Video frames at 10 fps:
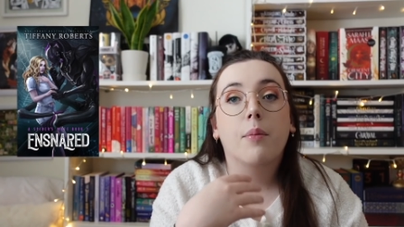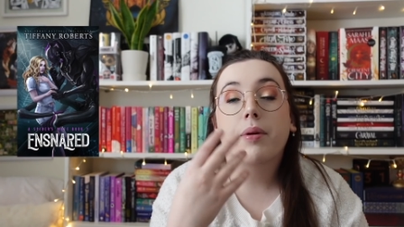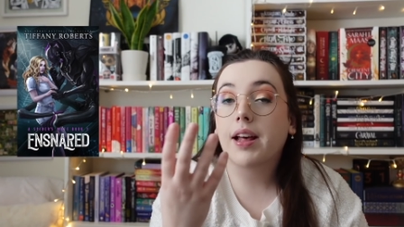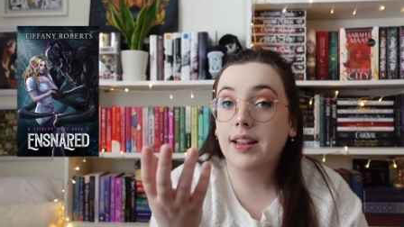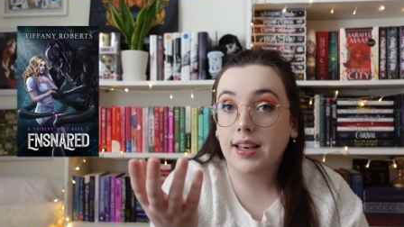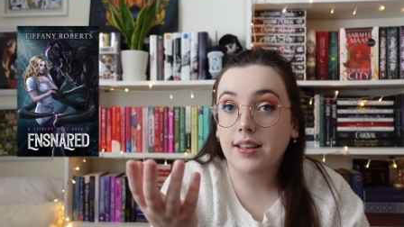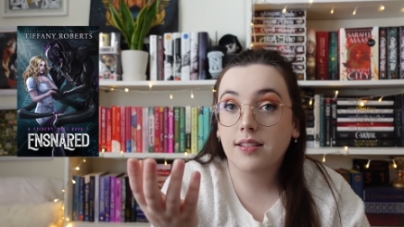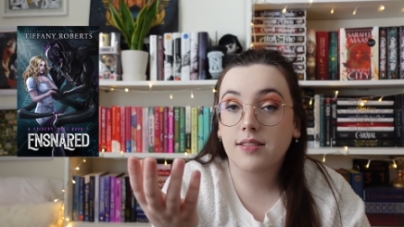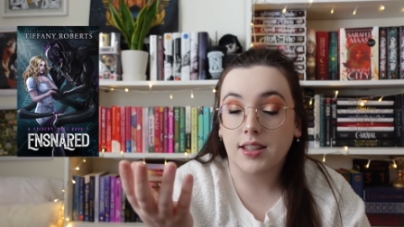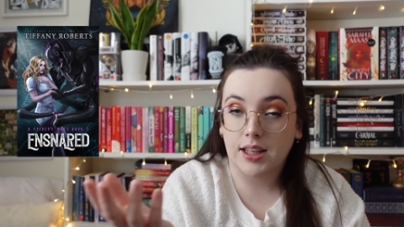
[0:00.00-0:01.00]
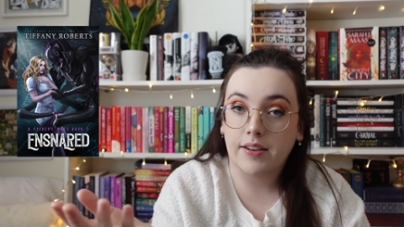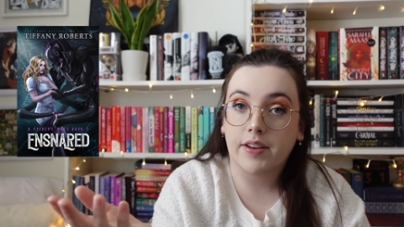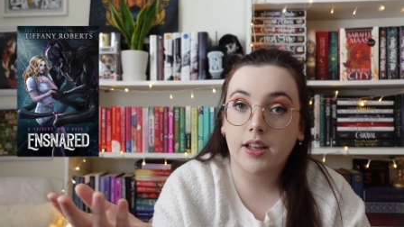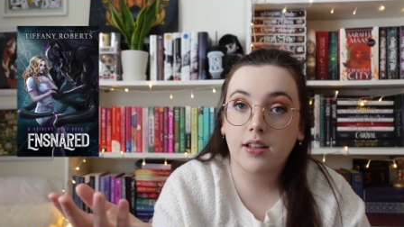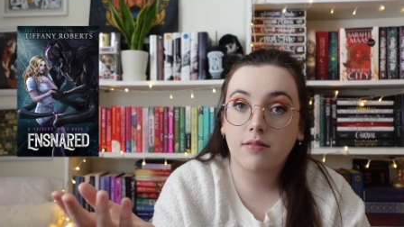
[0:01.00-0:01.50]
but I like to laugh
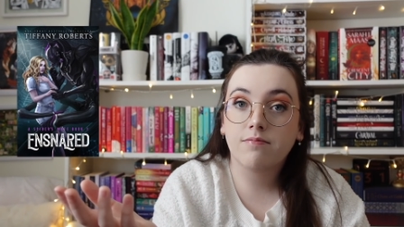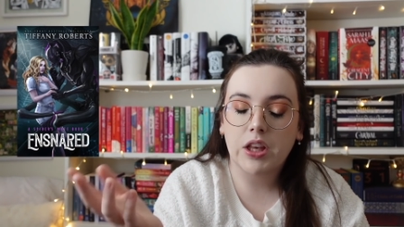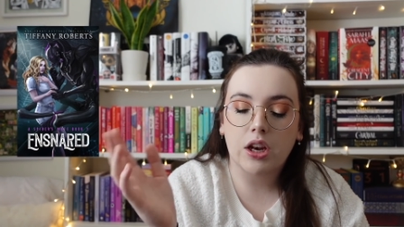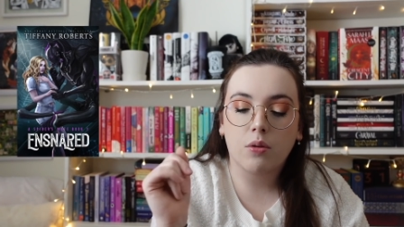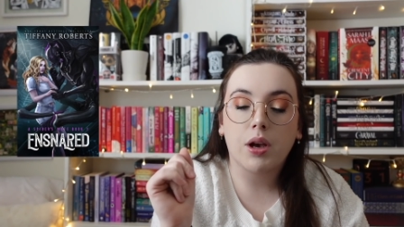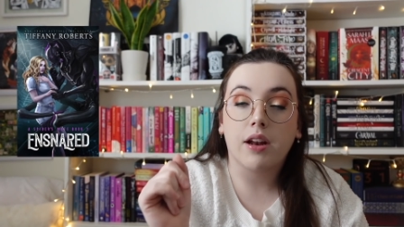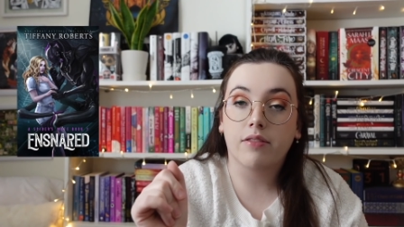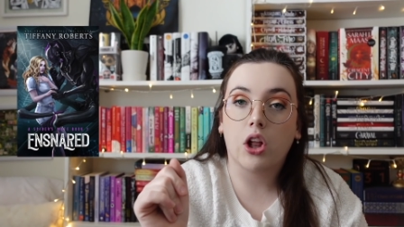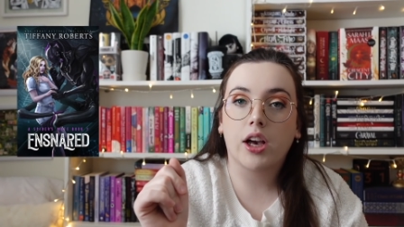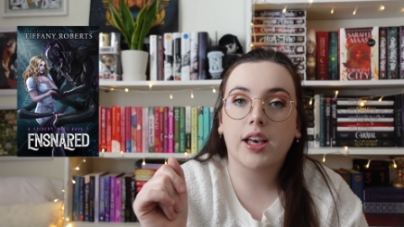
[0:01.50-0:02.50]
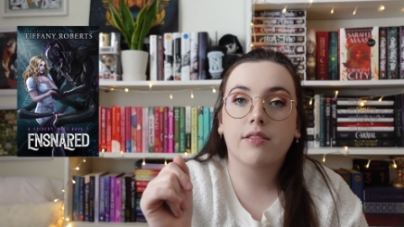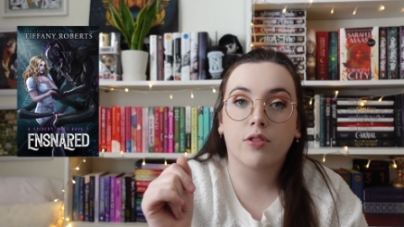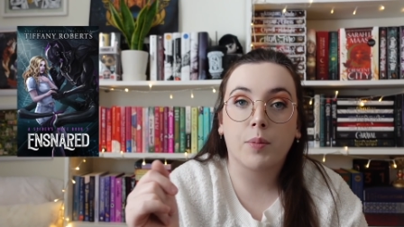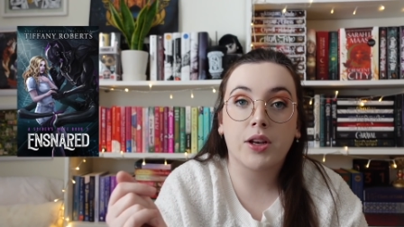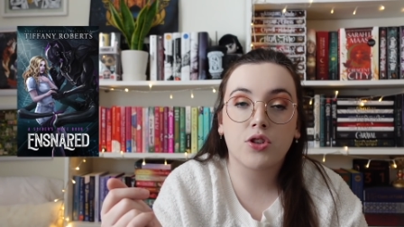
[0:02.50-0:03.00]
at it, you know, and vlog it
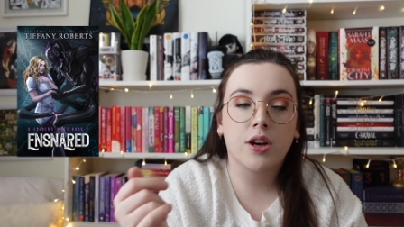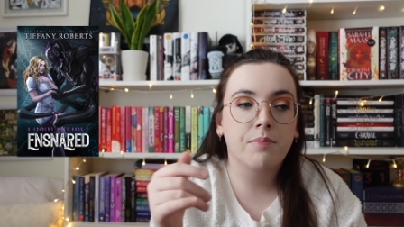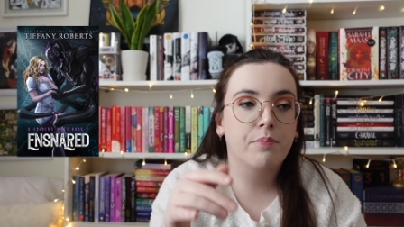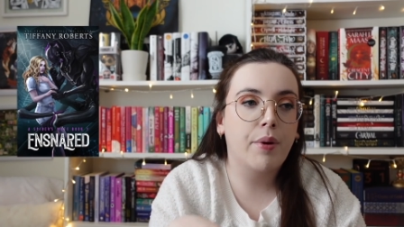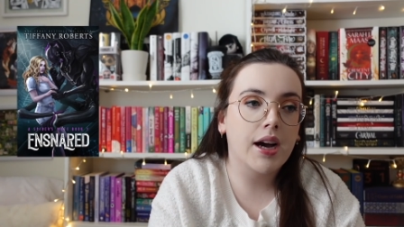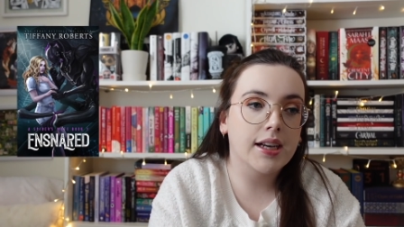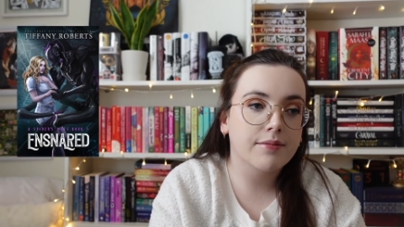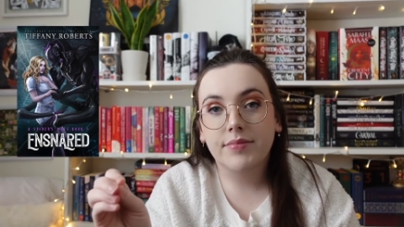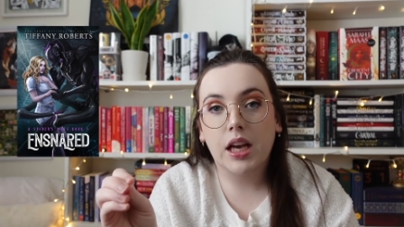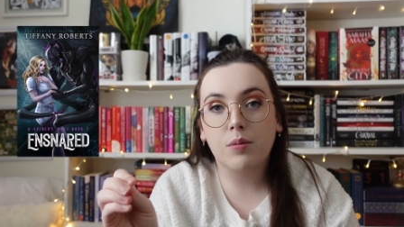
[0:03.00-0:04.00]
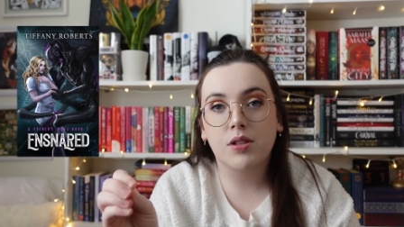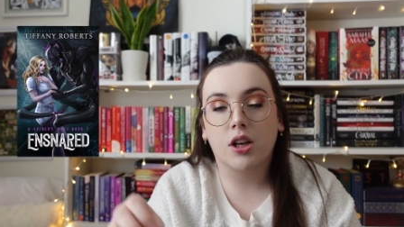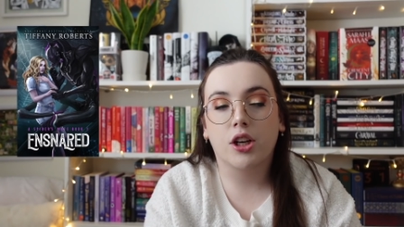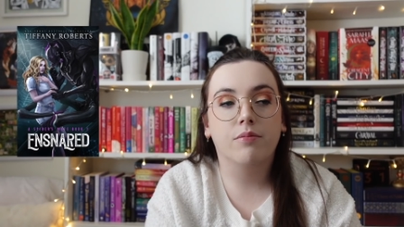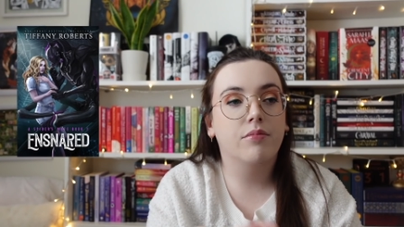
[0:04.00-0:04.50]
for Patreon, but it was
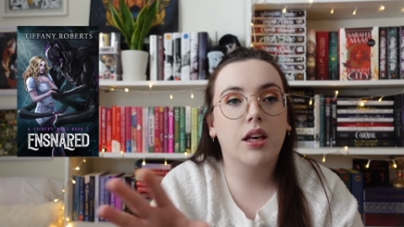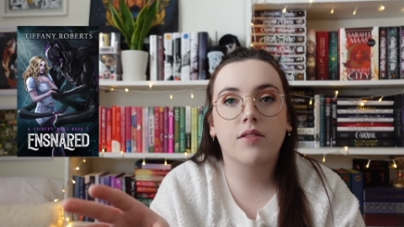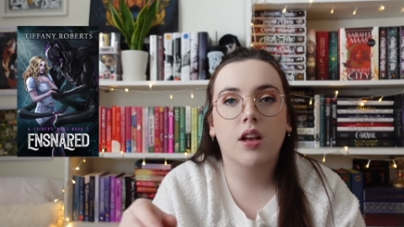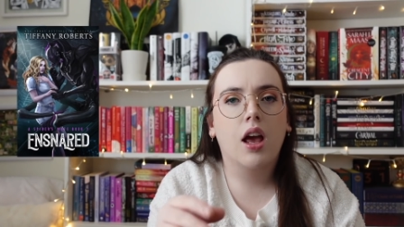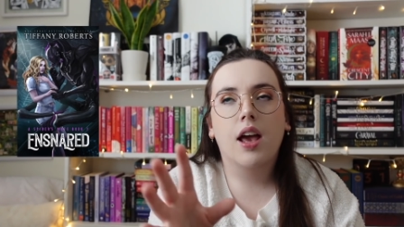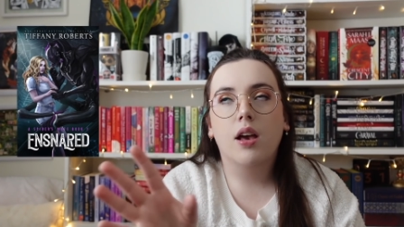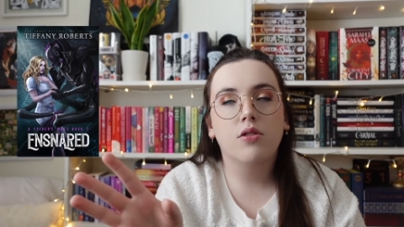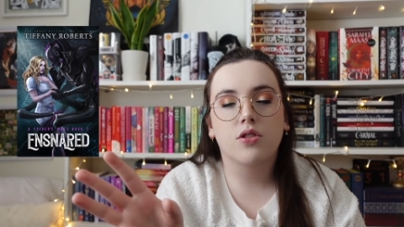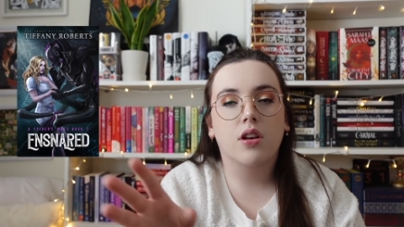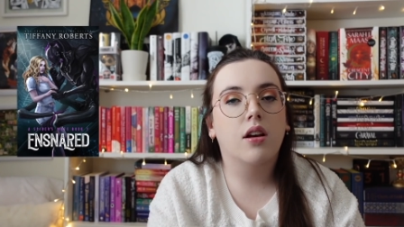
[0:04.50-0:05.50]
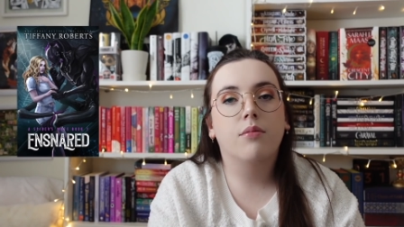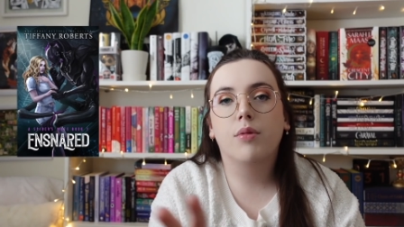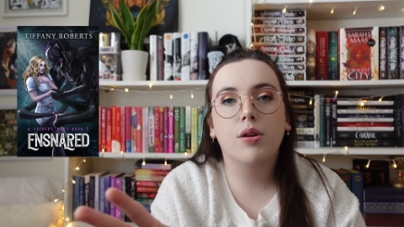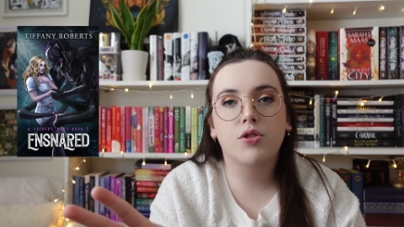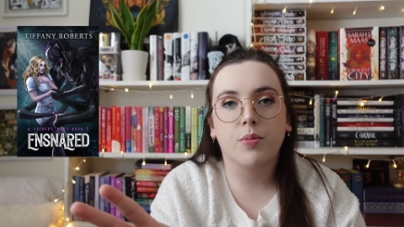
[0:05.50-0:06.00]
not good. Even, it was, it's
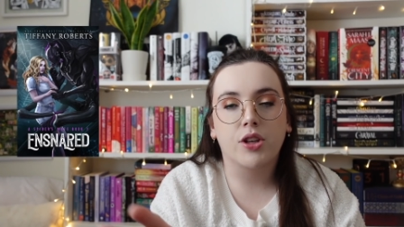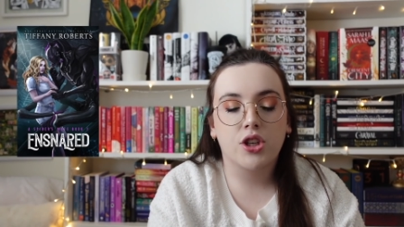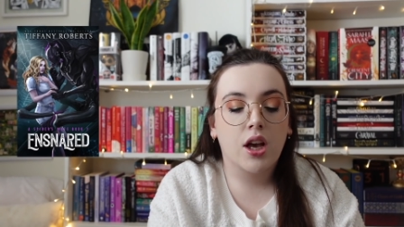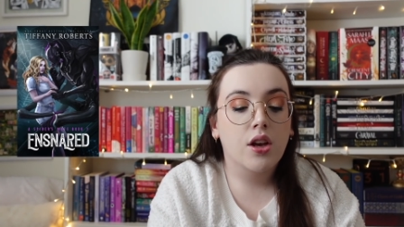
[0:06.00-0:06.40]
it was too much.